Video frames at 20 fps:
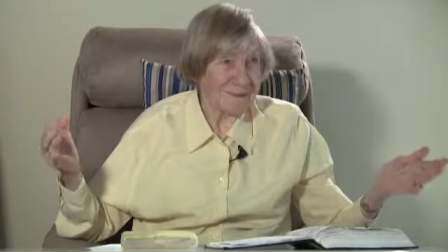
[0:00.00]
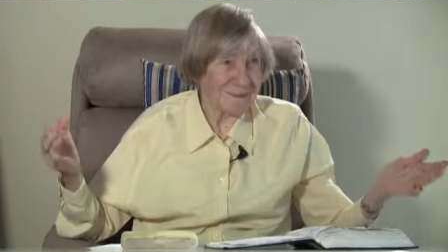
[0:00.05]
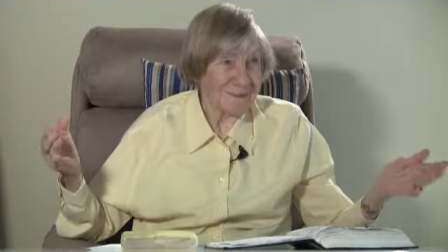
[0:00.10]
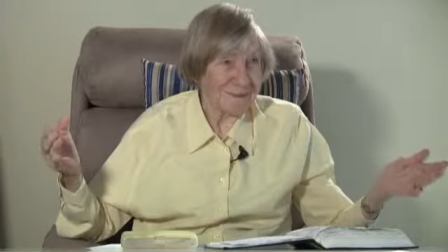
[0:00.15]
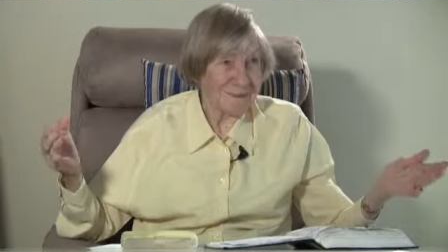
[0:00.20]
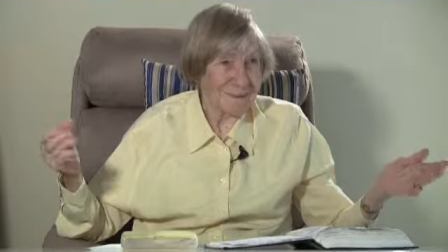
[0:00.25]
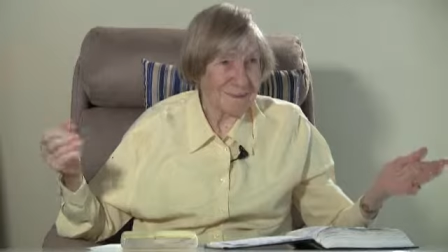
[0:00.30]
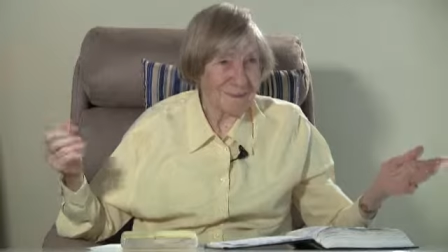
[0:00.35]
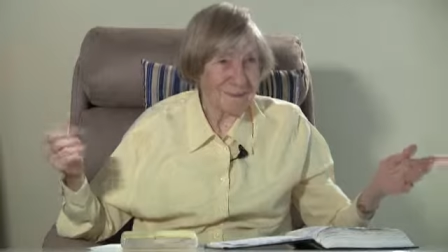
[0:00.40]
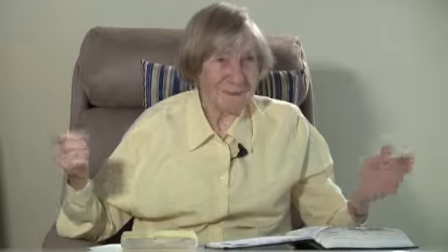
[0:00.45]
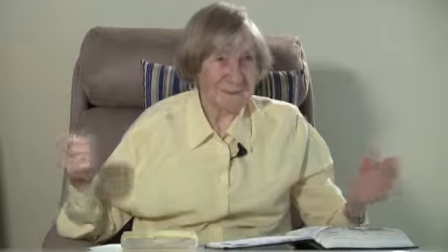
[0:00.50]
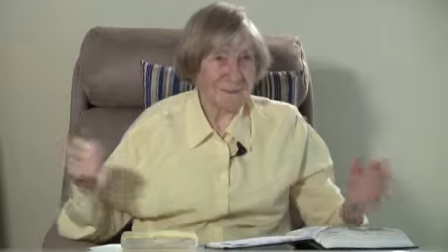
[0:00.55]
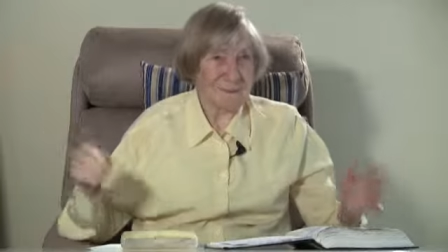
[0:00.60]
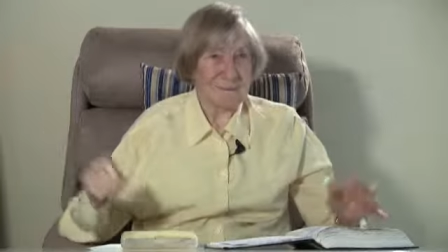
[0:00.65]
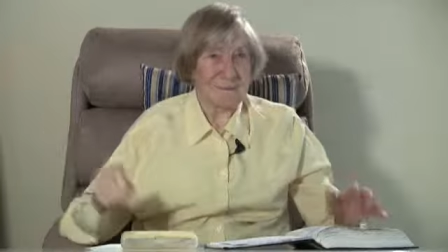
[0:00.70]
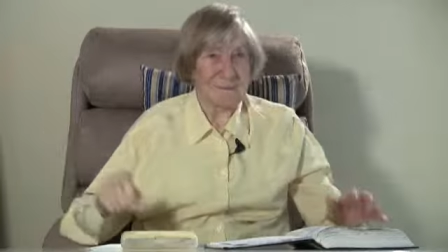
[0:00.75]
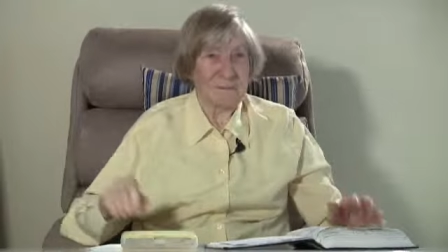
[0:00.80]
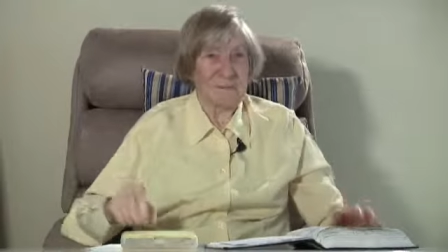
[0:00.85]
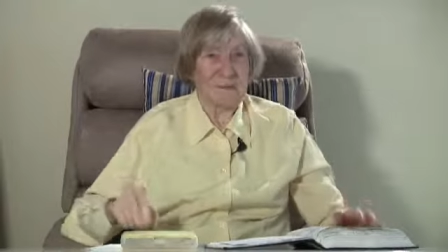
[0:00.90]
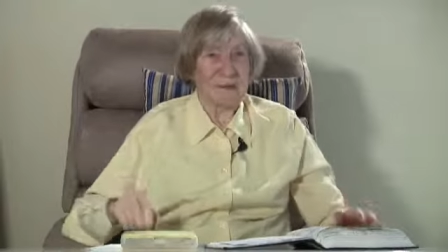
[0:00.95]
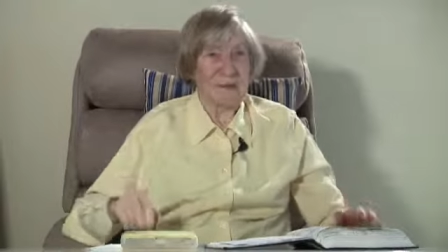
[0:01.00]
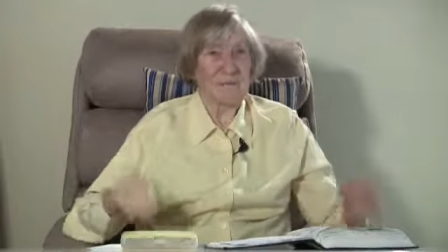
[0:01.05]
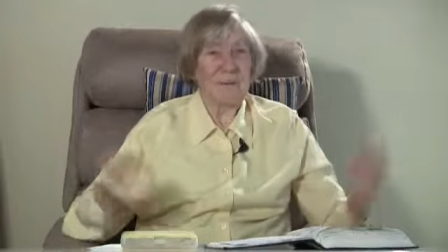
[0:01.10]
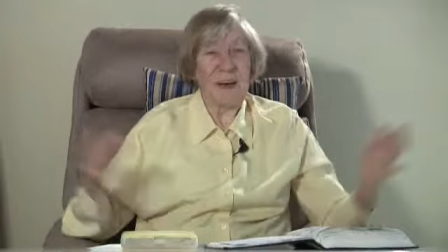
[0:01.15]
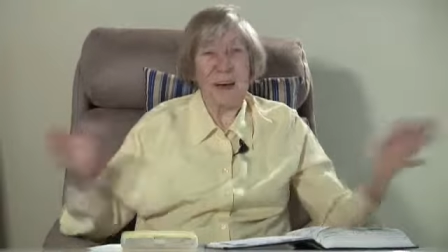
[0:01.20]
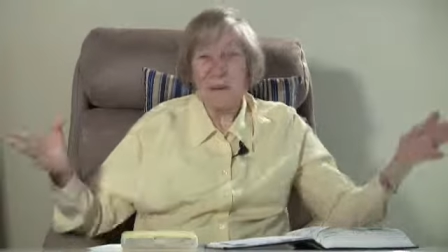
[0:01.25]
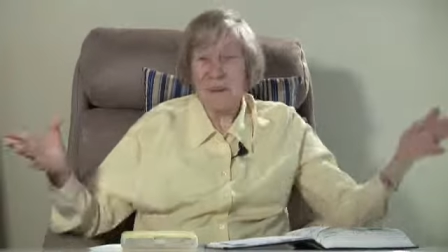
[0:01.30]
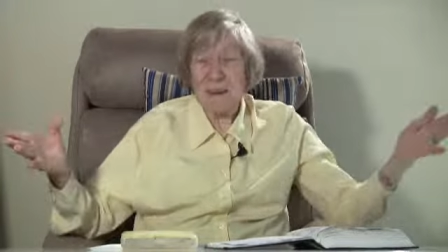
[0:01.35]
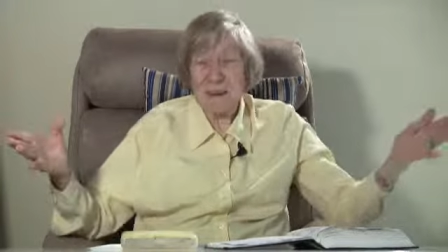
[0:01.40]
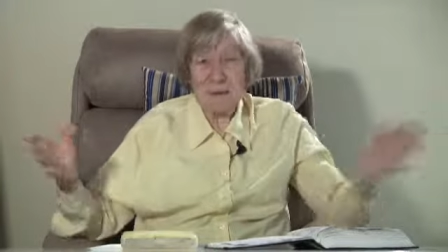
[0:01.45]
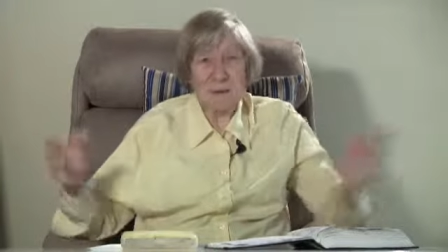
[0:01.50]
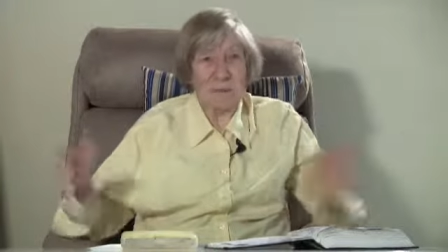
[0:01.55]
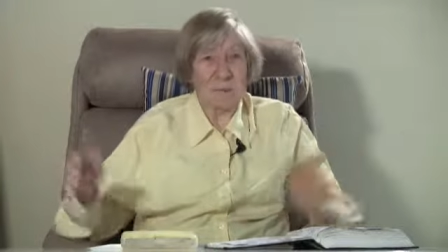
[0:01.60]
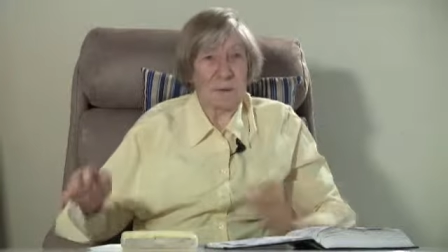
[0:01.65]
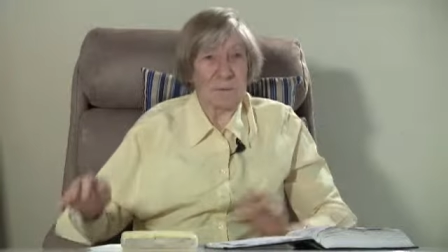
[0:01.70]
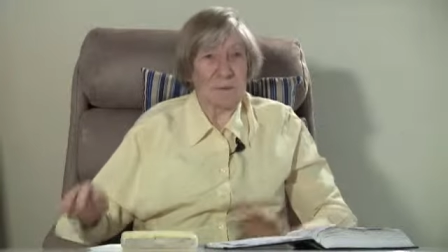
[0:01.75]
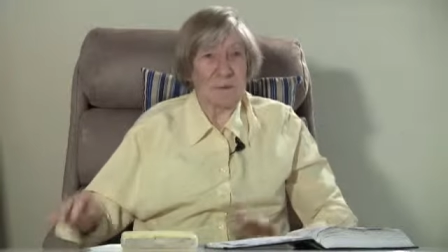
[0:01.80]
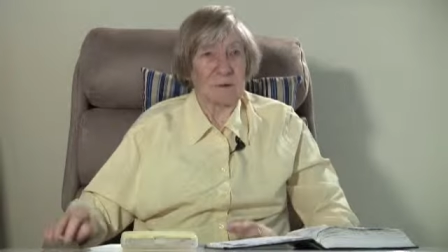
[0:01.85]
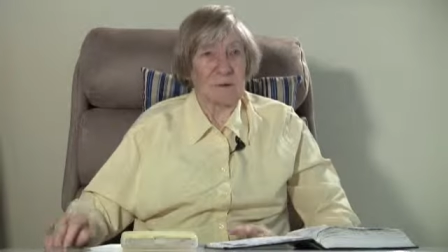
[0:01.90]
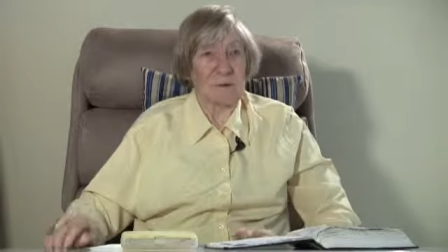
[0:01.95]
Yeah. Very
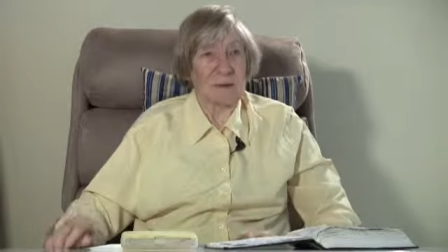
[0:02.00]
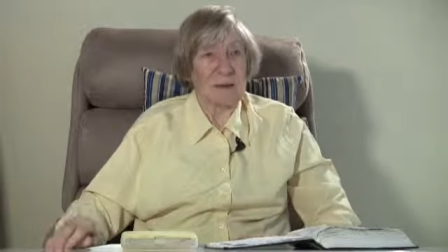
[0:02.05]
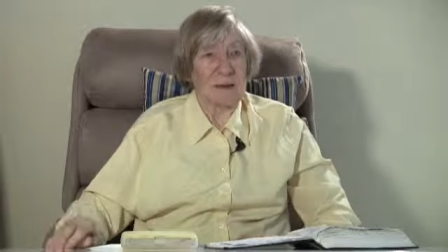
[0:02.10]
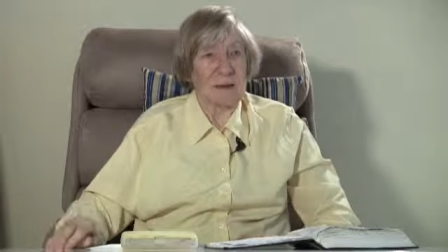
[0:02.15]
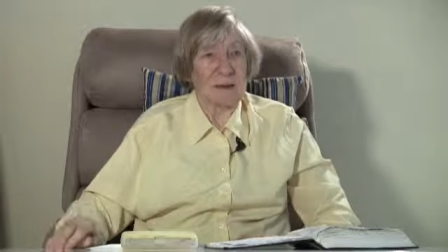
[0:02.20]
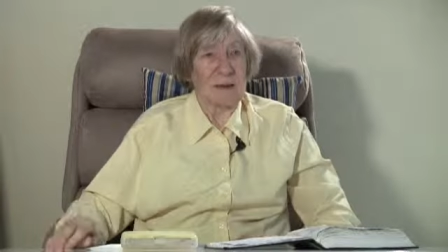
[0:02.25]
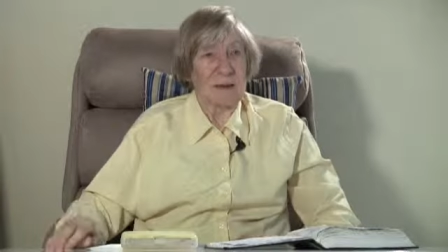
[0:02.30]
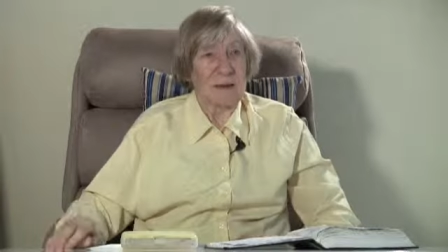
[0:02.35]
scriptural.